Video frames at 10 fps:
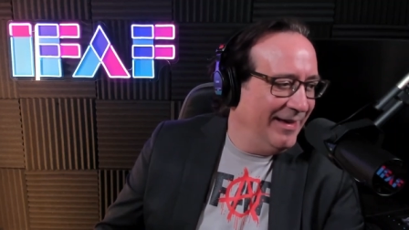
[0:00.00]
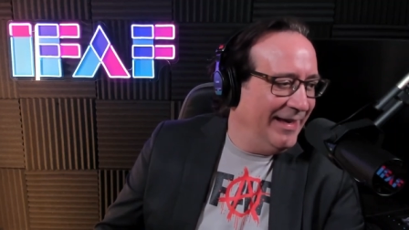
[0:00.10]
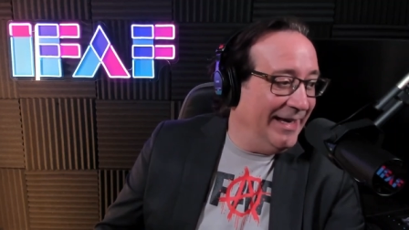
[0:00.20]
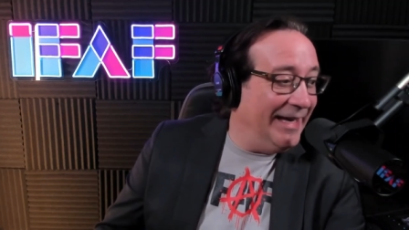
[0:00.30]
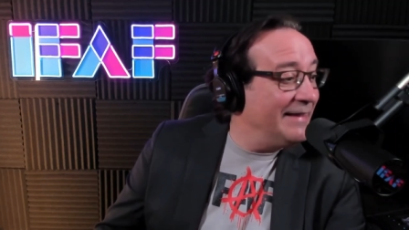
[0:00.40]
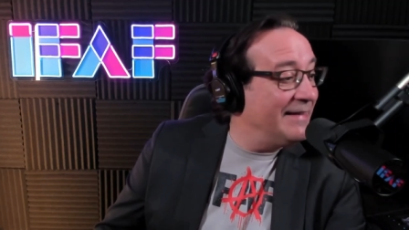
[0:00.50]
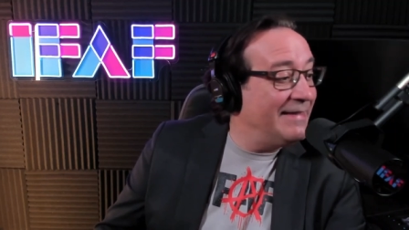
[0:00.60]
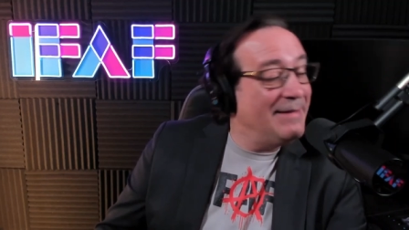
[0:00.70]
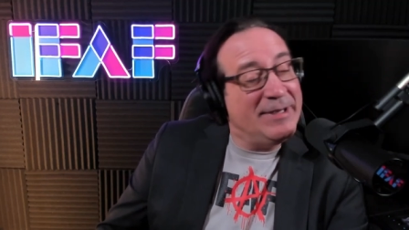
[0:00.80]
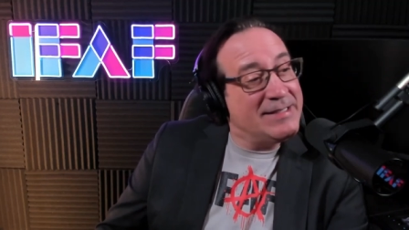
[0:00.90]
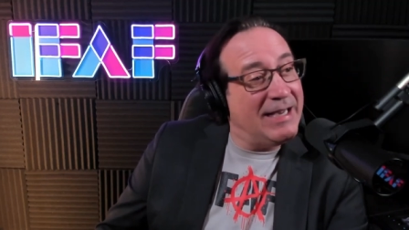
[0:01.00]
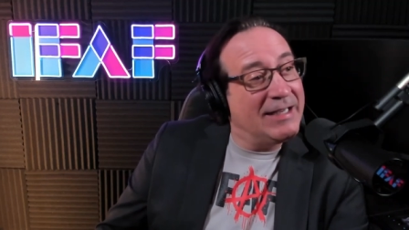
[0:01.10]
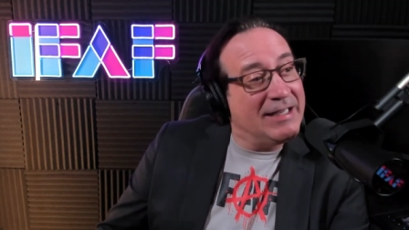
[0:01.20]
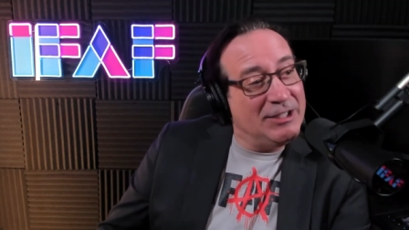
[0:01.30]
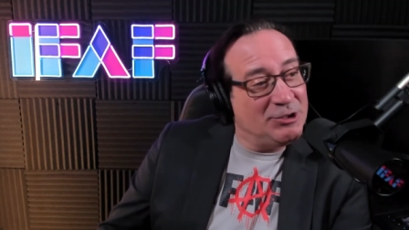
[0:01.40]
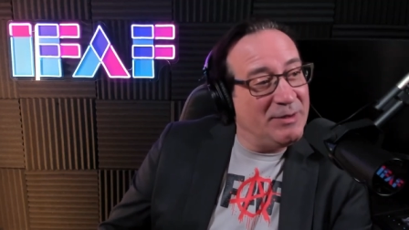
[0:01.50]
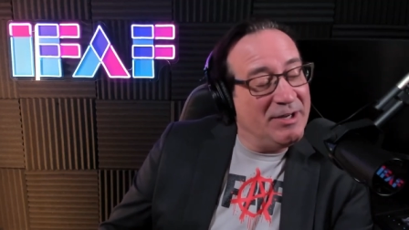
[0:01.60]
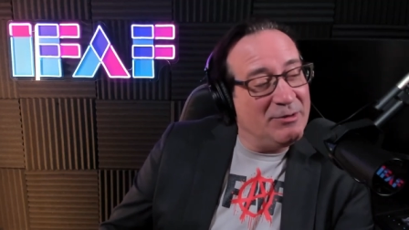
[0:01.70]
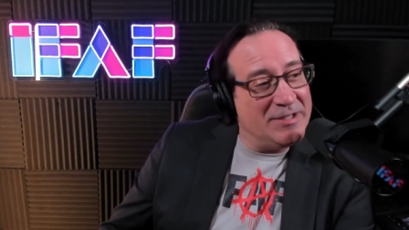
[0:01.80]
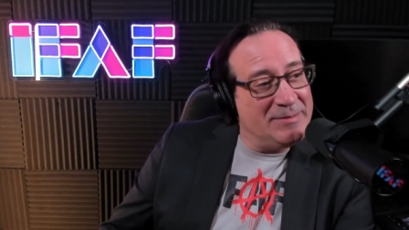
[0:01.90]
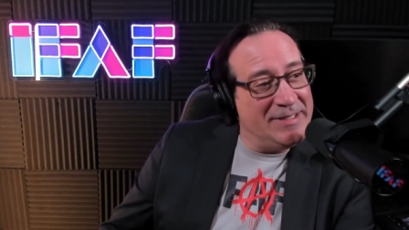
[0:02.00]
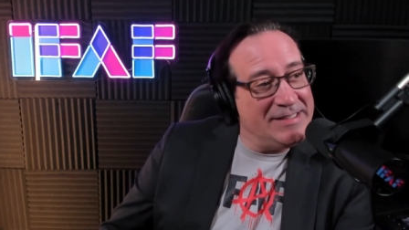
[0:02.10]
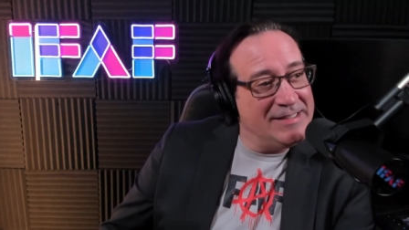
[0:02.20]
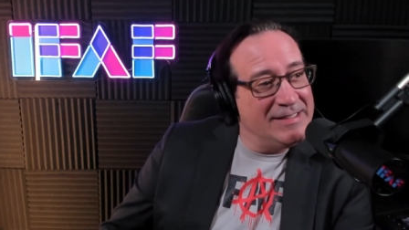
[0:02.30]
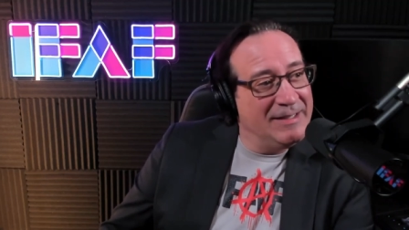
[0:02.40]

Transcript: Mm-hmm. Uh, the theme is A Country Christmas.